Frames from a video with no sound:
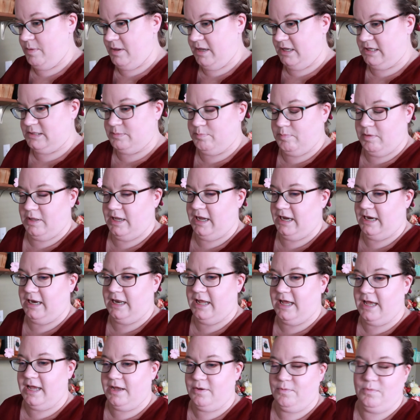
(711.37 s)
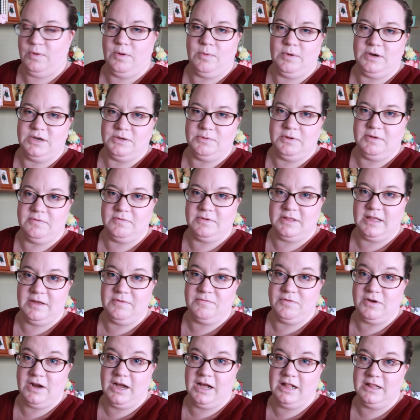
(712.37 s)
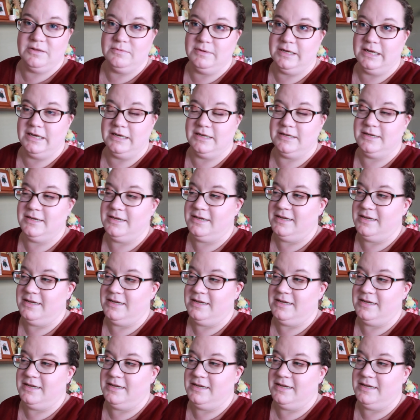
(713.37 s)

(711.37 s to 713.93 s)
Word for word: explain what we're doing for them for Halloween.